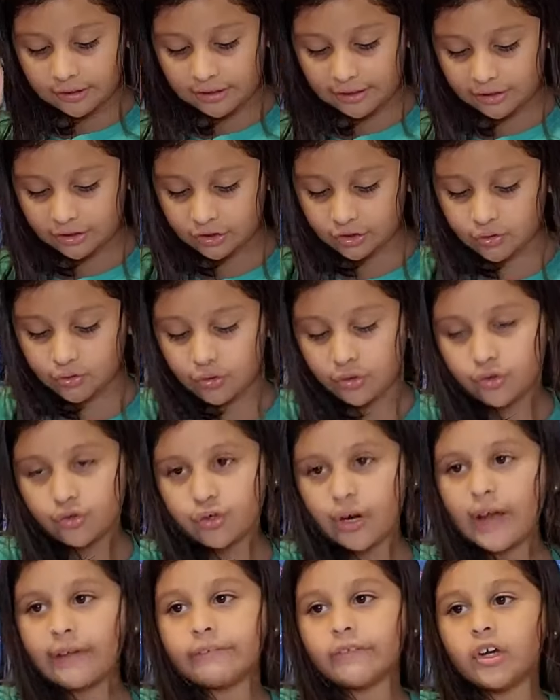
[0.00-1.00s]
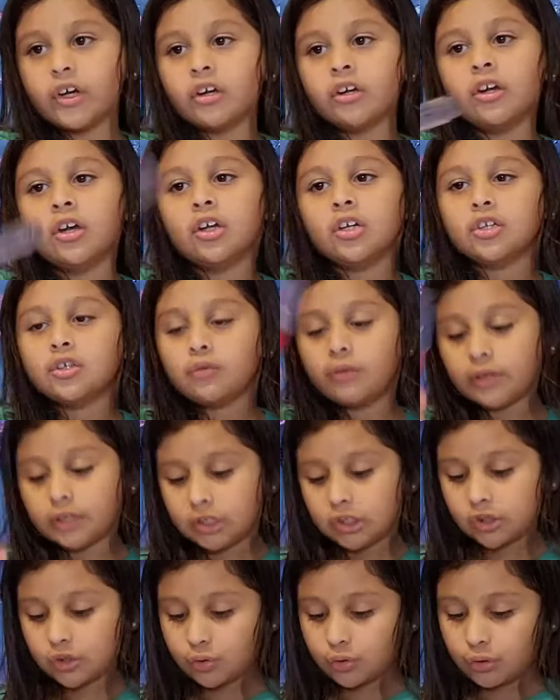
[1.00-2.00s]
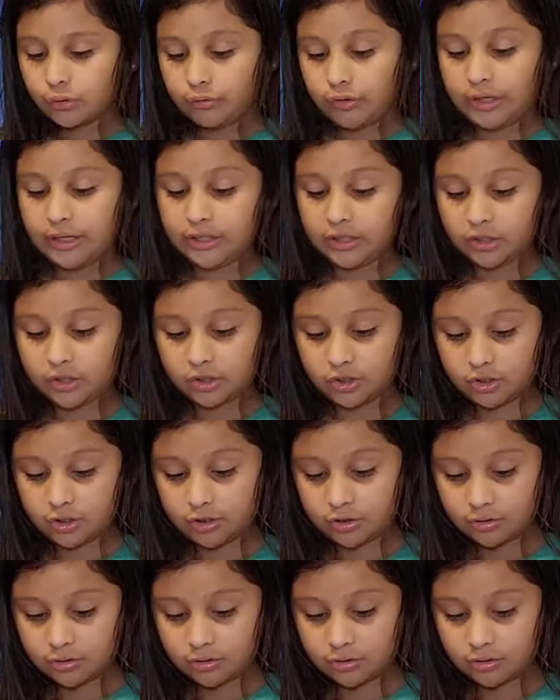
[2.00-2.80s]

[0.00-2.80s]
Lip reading: need a screwdriver to unscrew this.